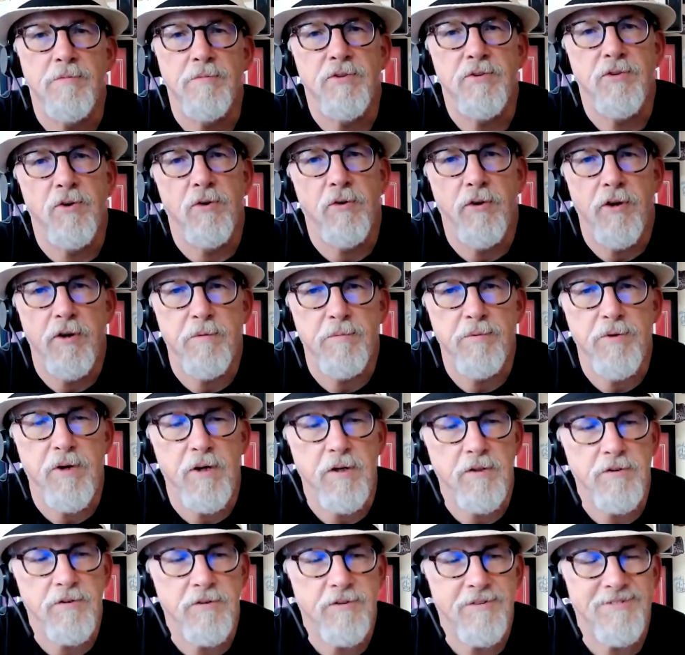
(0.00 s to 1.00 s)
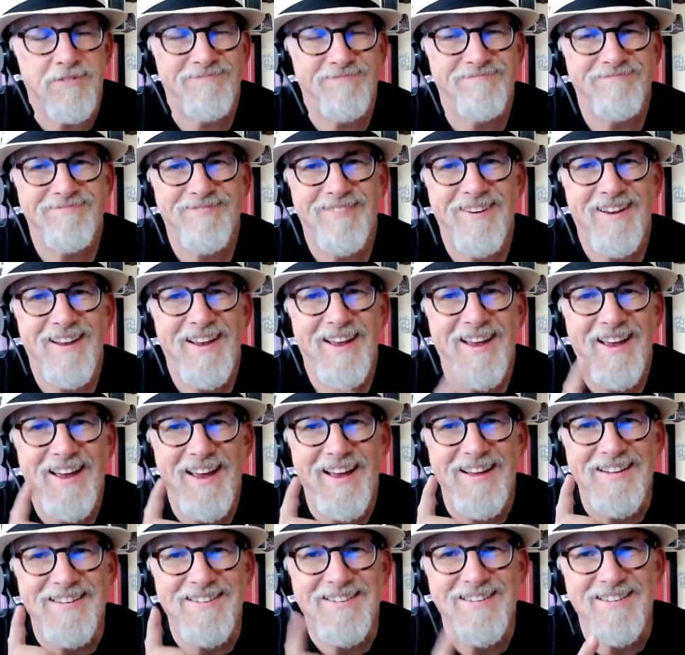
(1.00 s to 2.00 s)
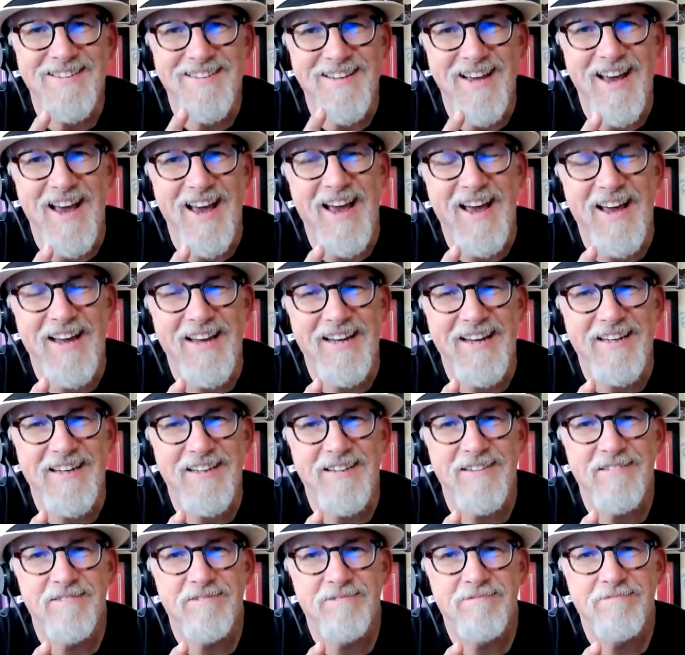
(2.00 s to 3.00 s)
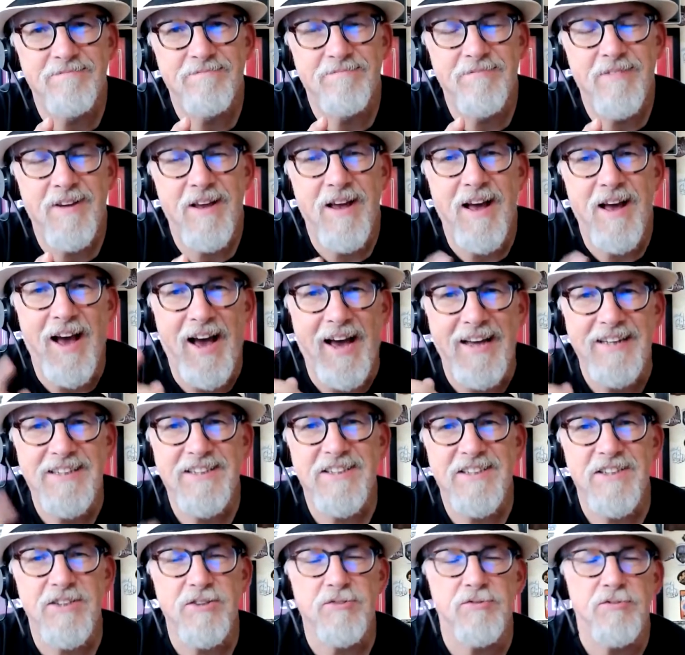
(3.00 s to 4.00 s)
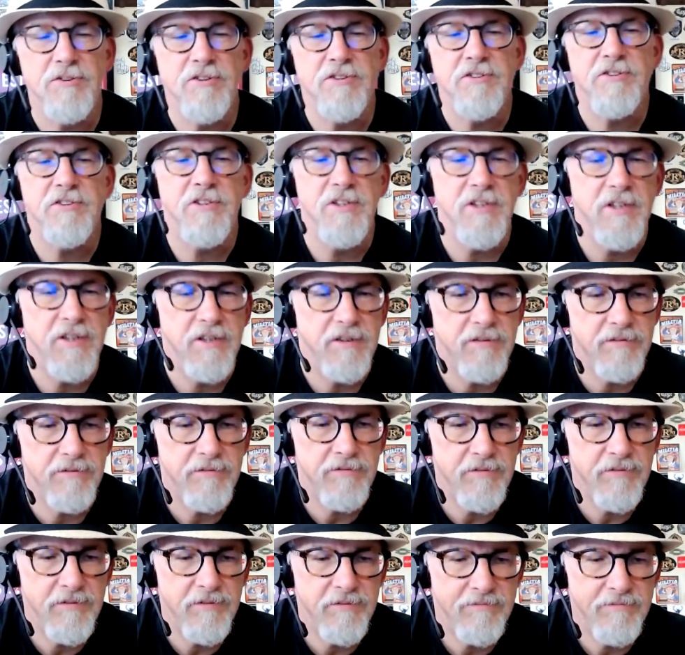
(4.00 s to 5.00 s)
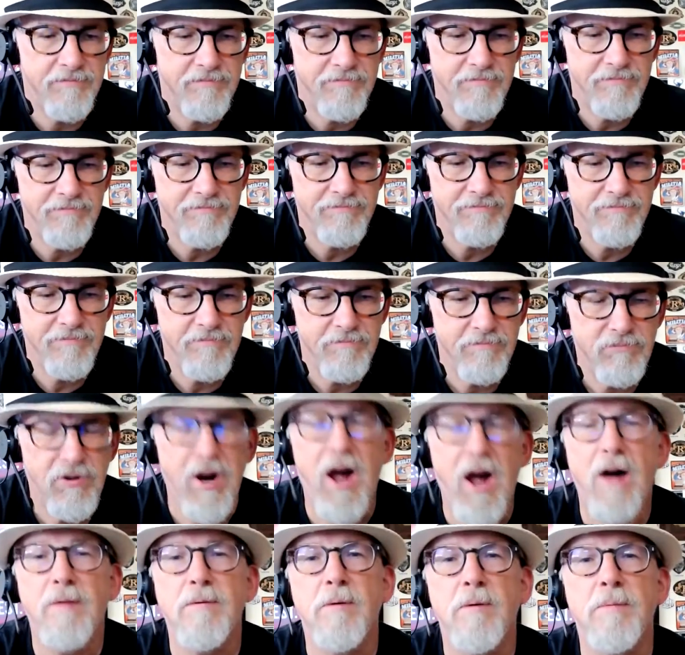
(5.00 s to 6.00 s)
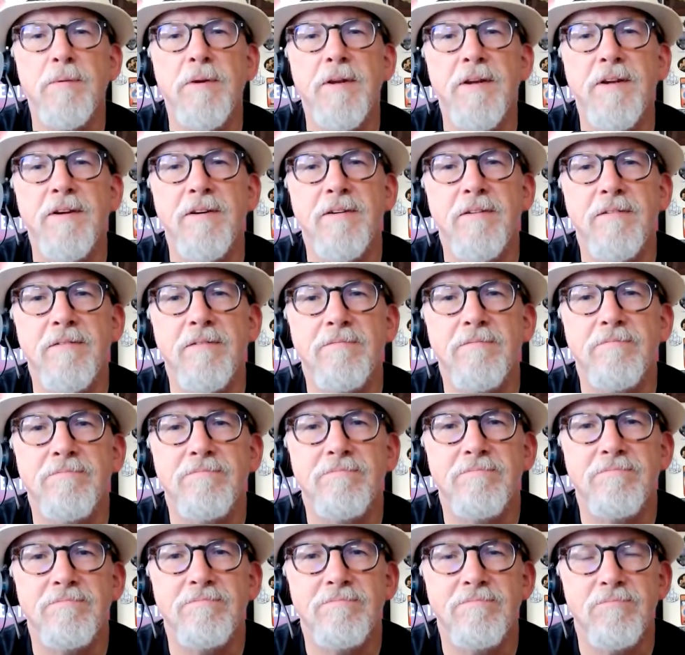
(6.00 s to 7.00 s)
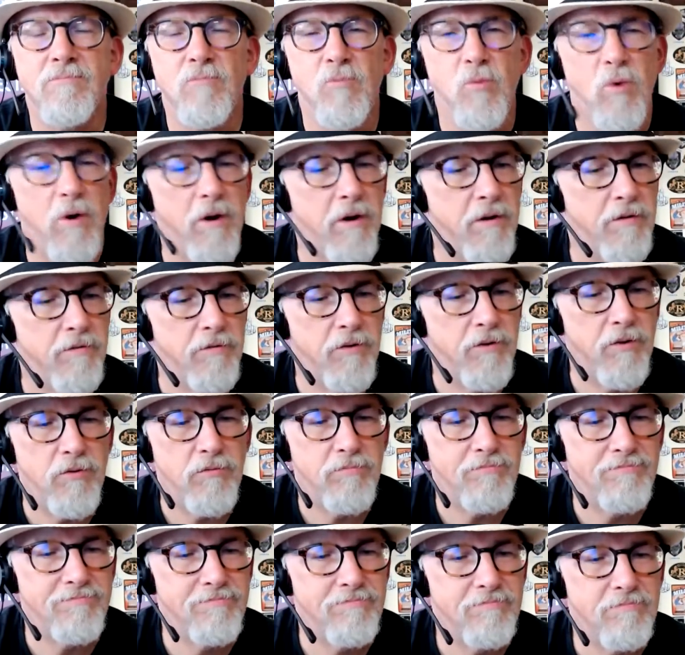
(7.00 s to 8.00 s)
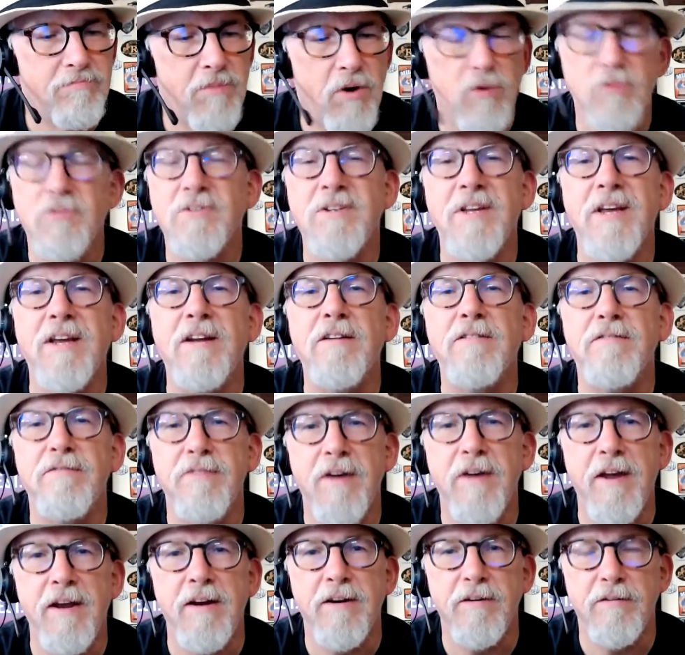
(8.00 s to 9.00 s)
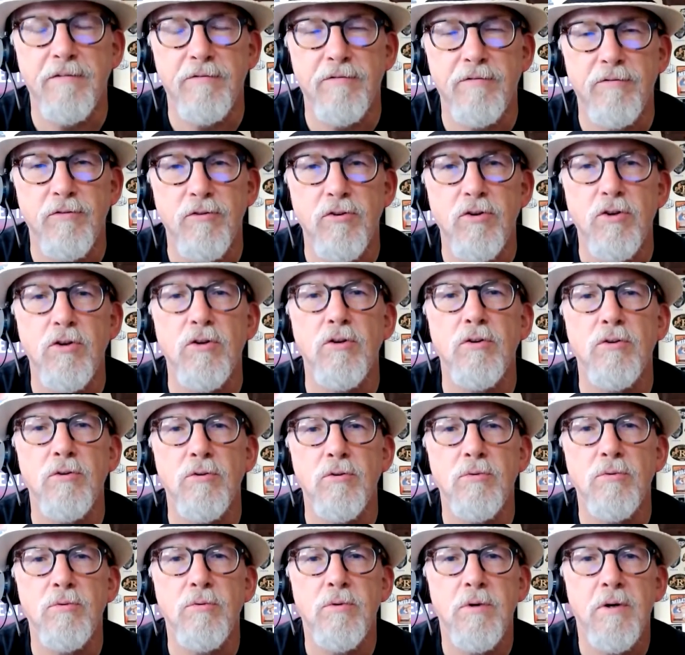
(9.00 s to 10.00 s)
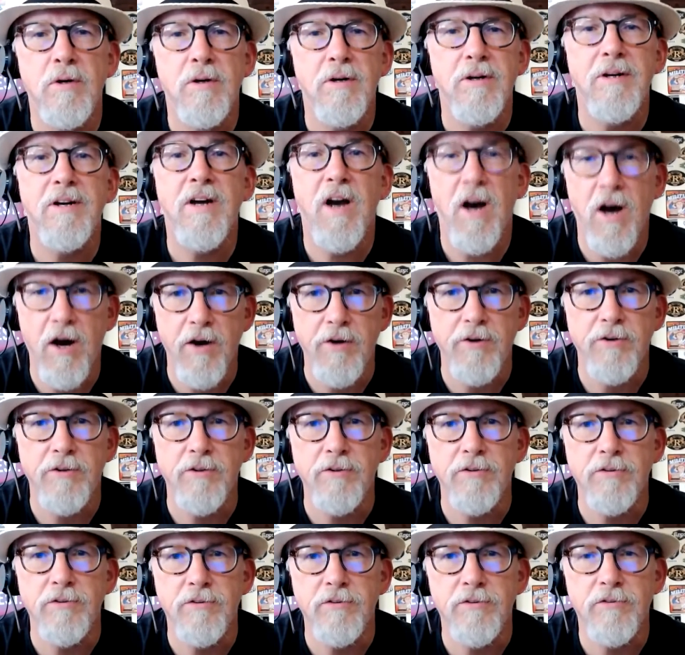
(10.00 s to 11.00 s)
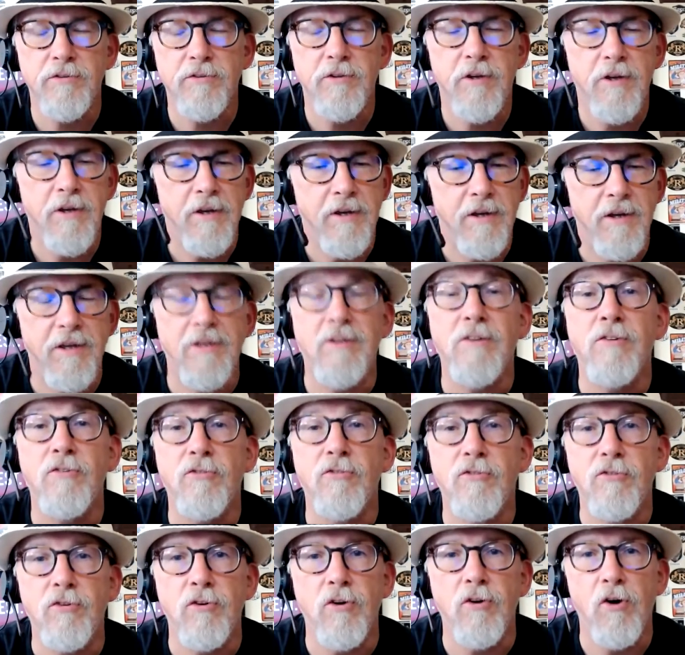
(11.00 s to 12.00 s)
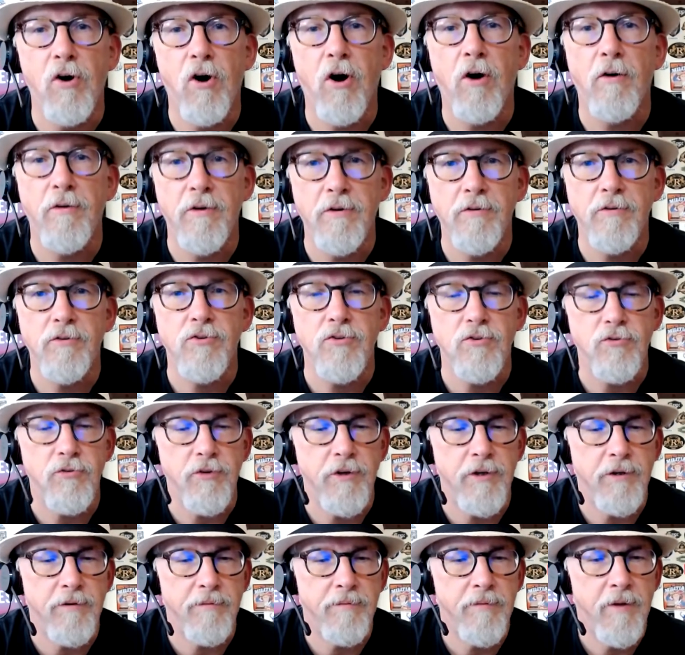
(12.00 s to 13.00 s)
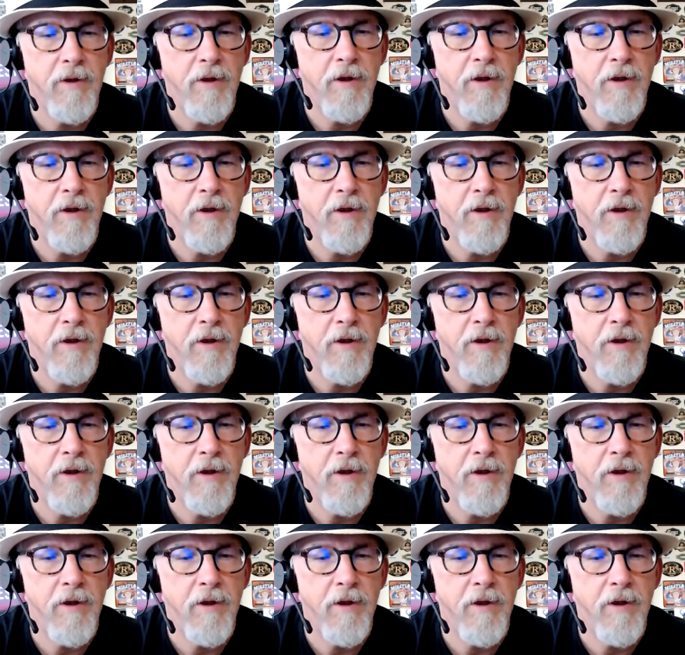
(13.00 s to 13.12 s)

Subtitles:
Stogie Press. And today I just received probably one of the most innovative new cutters in the cigar industry.